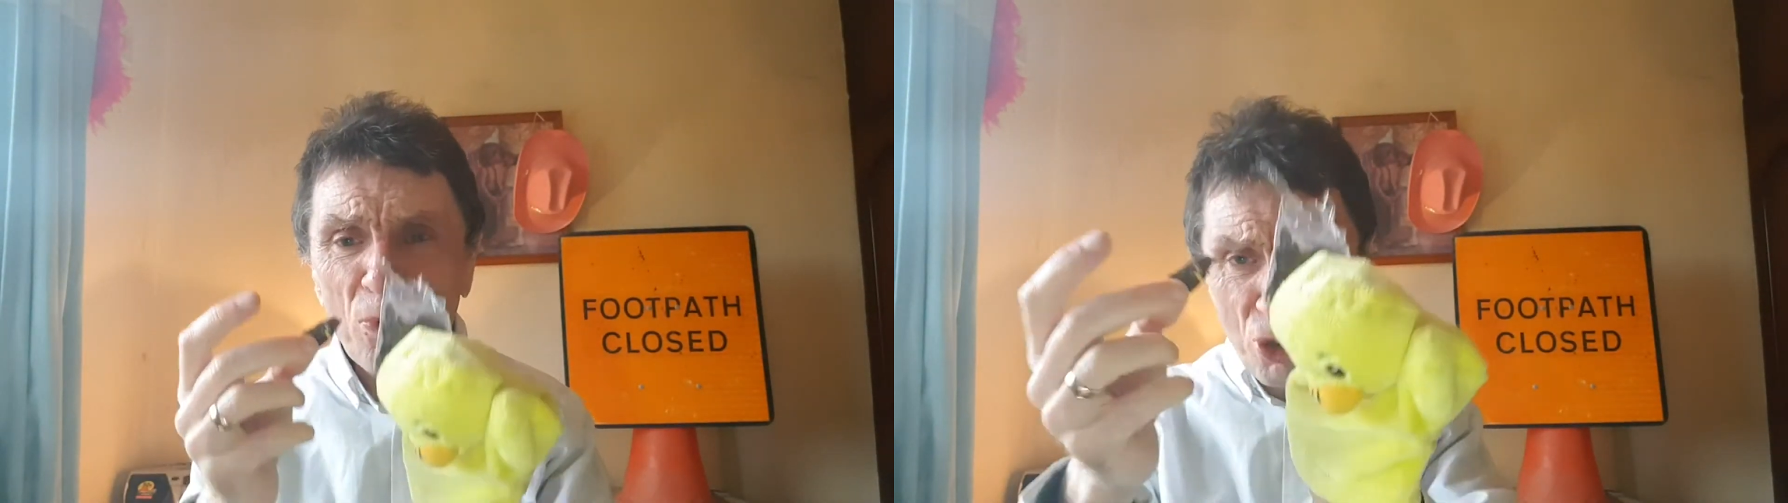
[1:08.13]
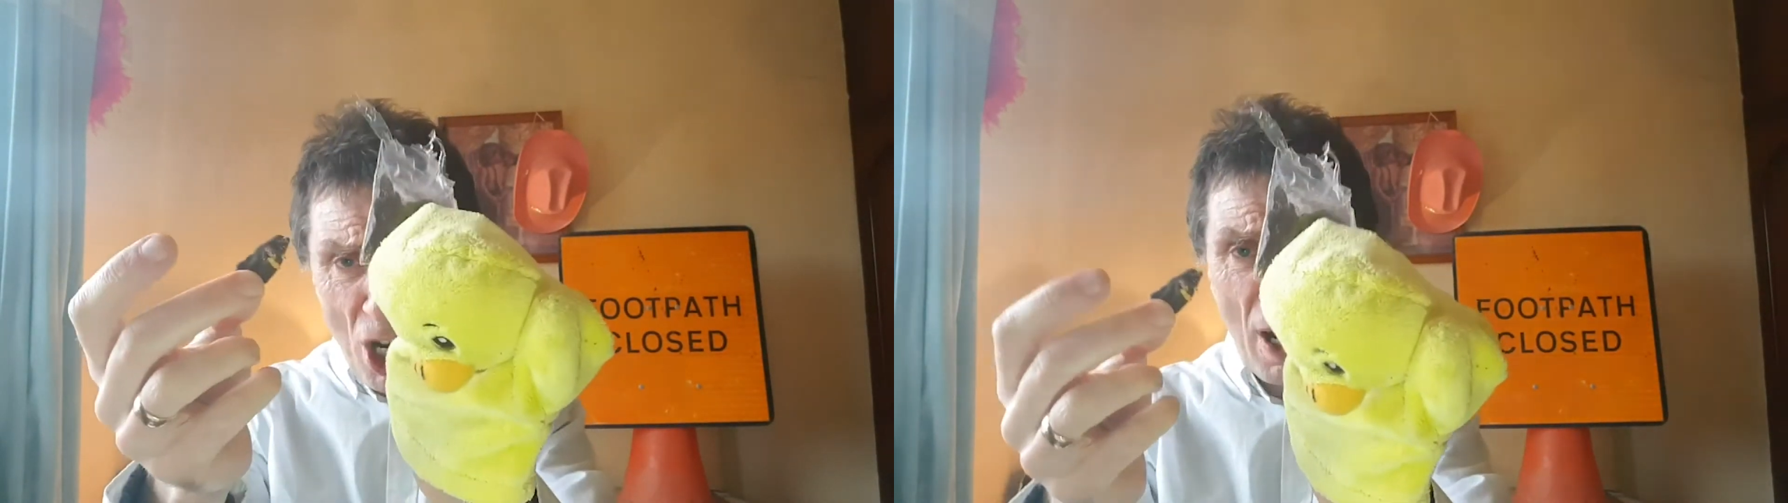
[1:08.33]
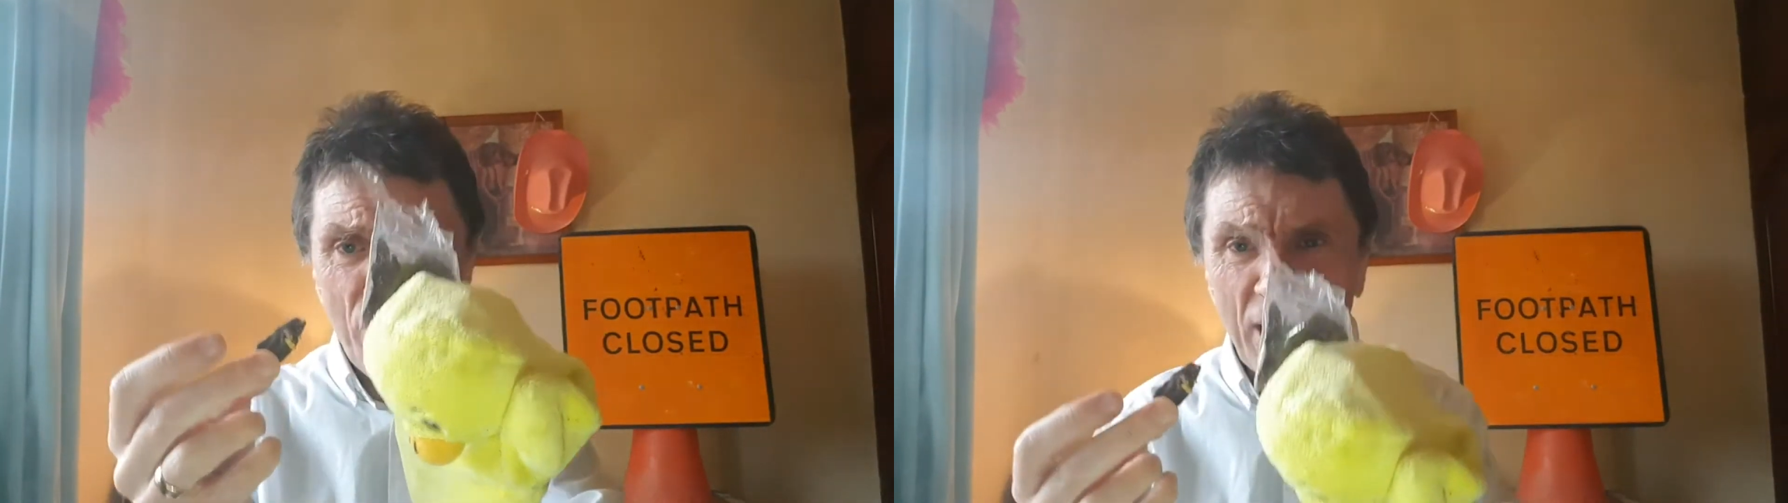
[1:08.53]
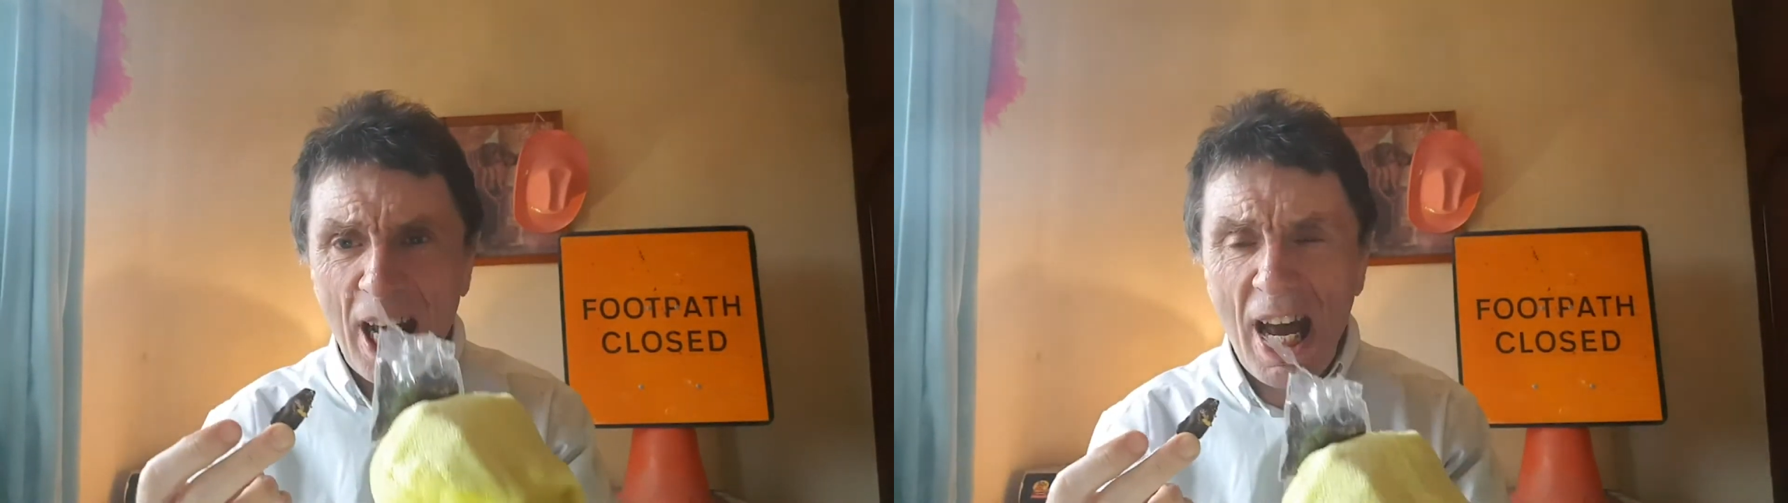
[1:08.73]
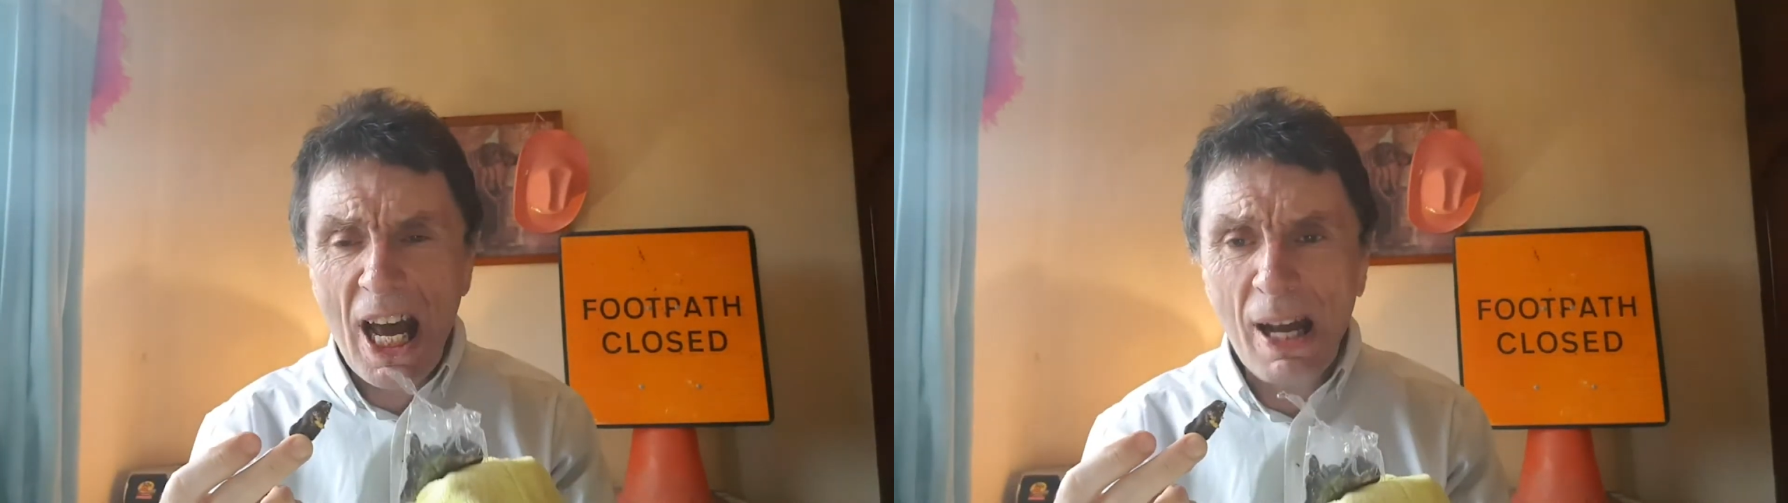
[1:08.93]
Share if you
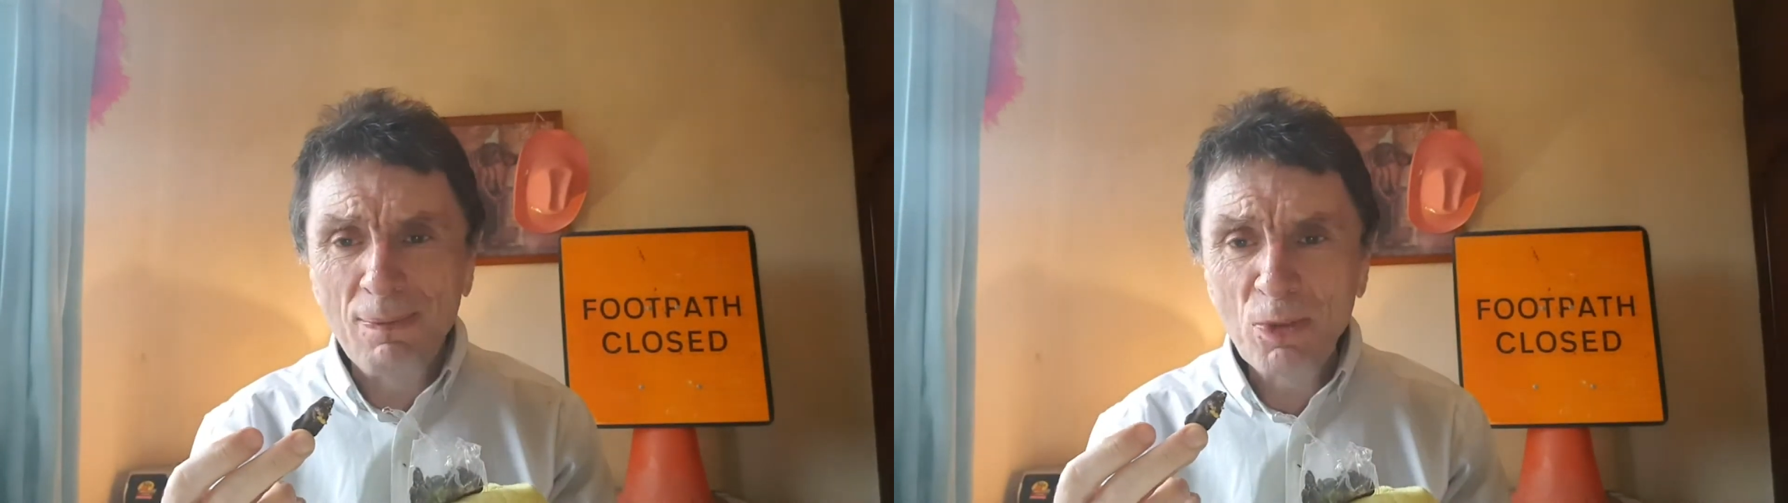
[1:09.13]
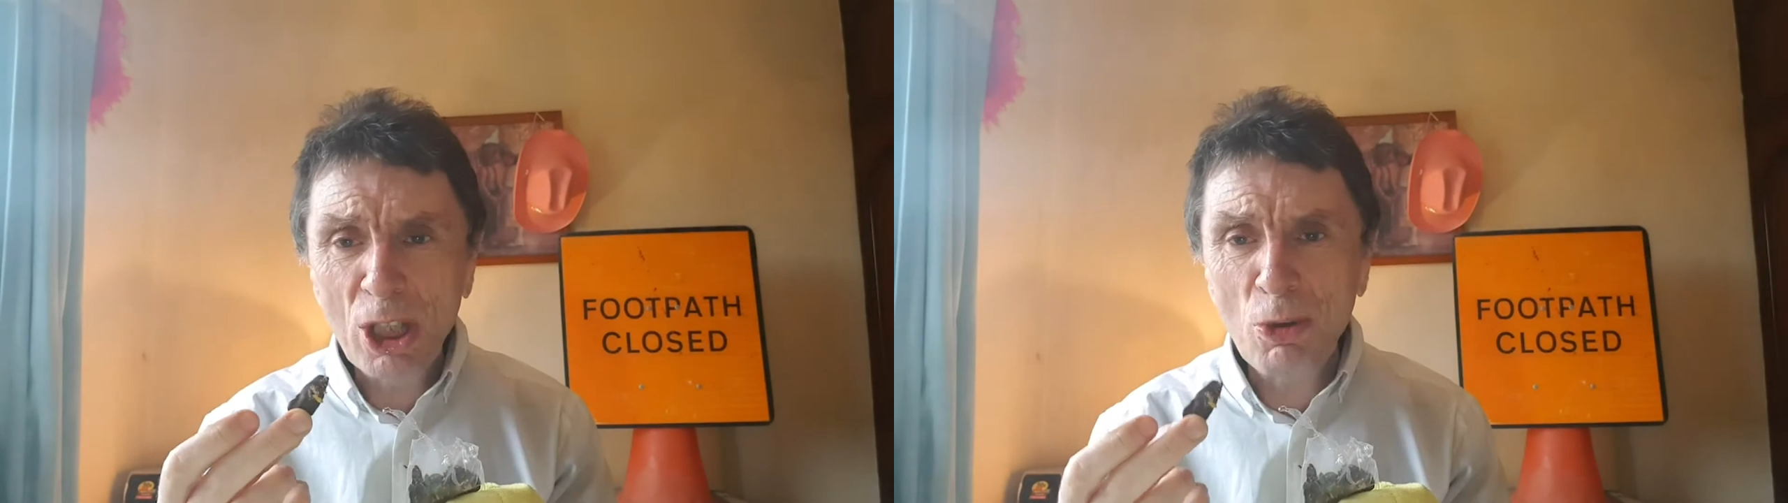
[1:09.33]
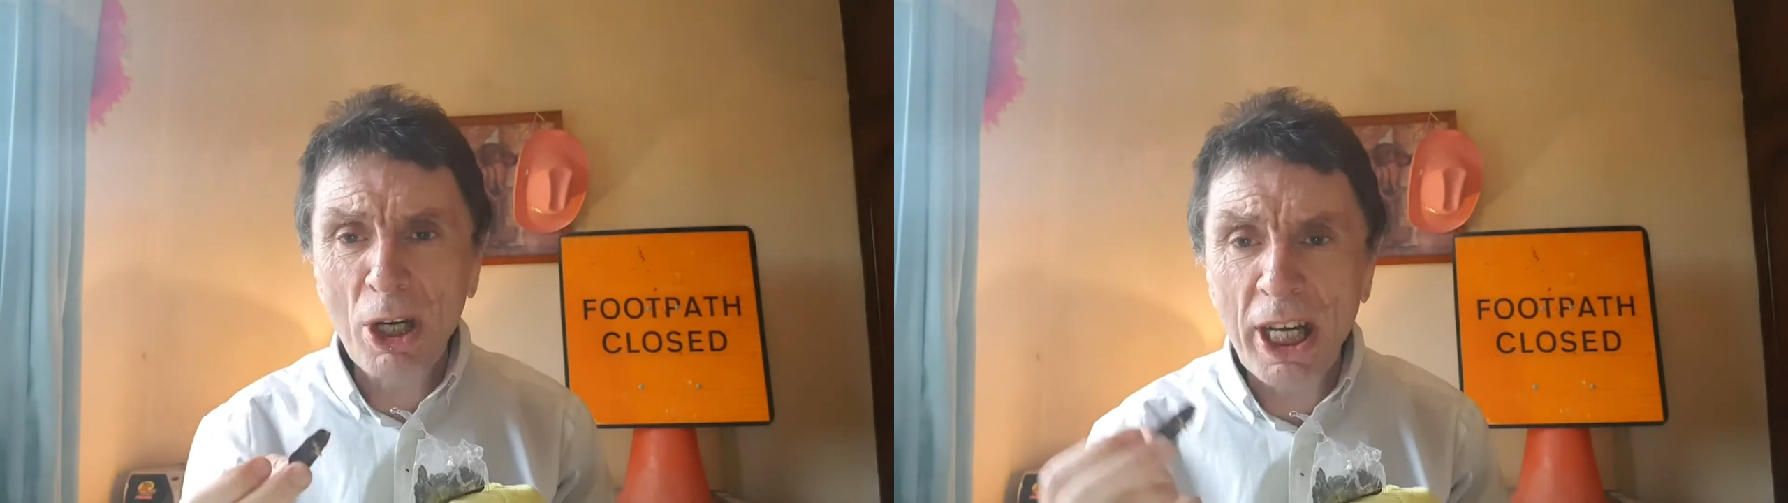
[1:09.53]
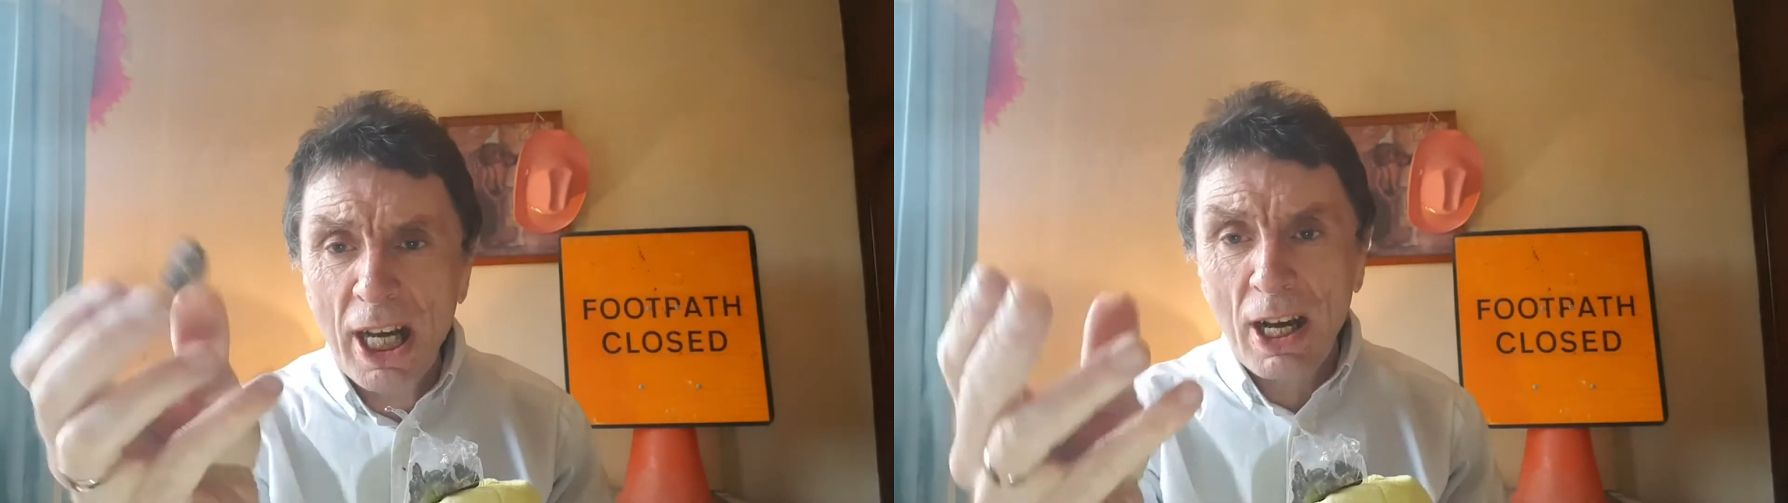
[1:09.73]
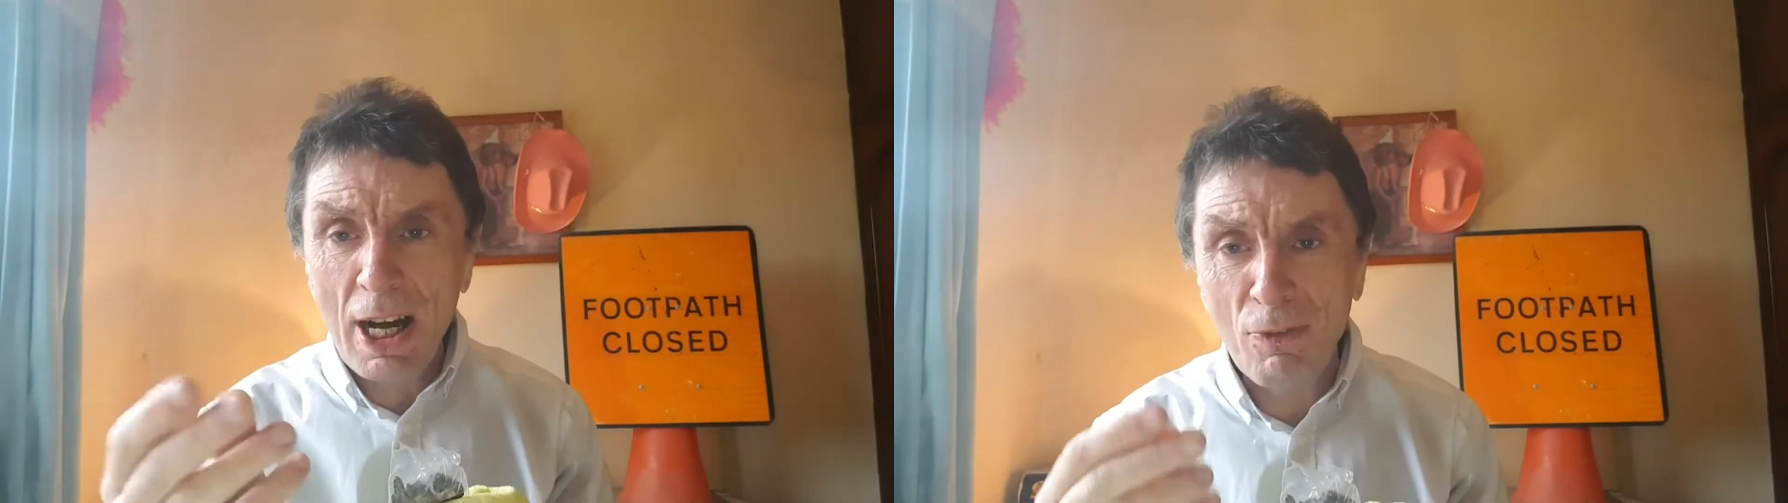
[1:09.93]
care. Did you want
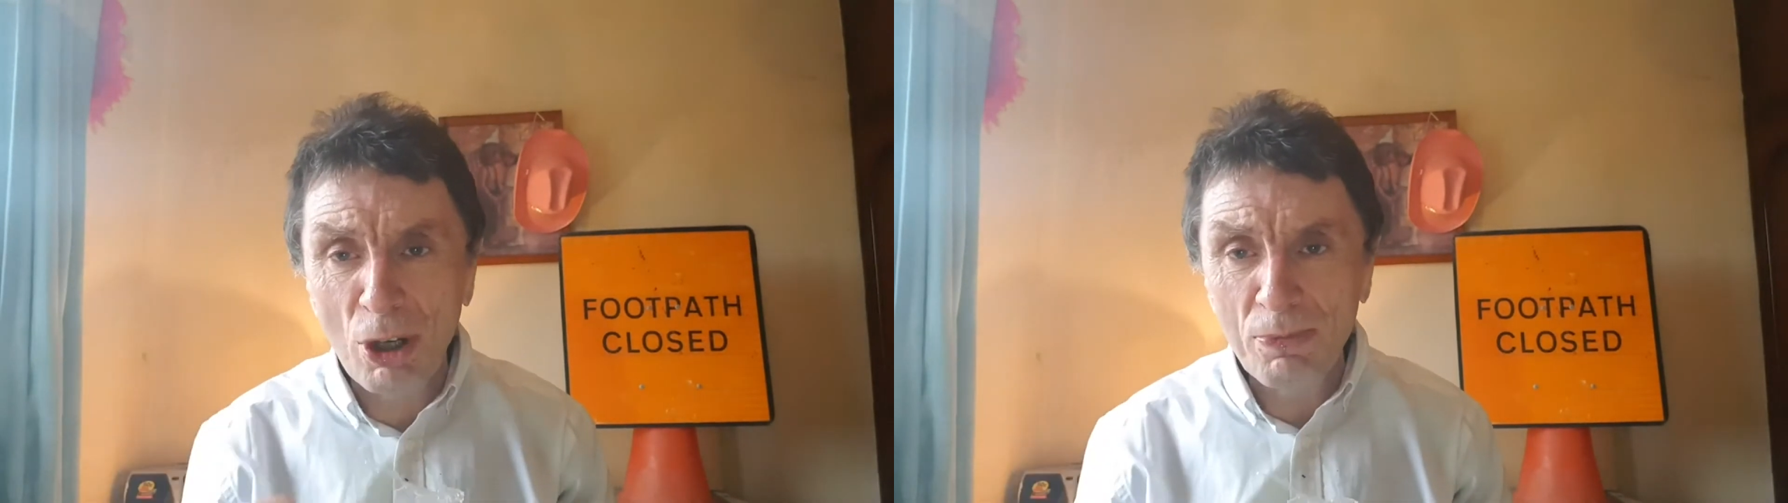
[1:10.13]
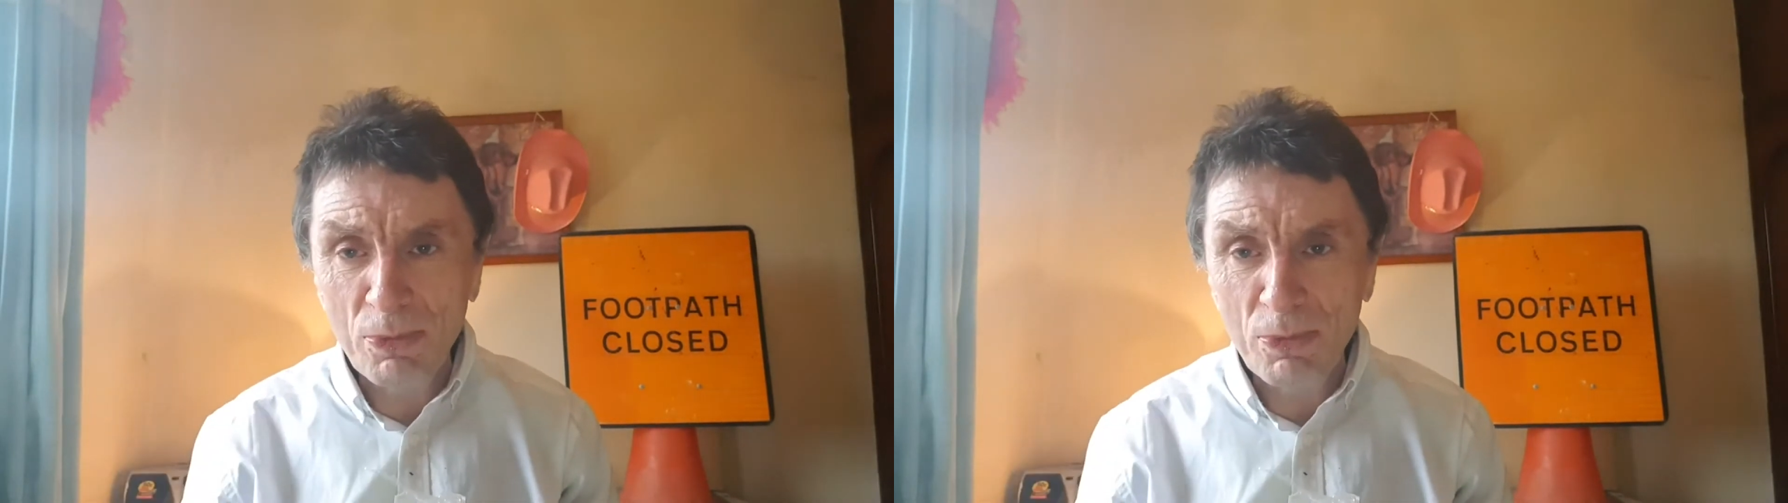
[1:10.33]
here? Have one.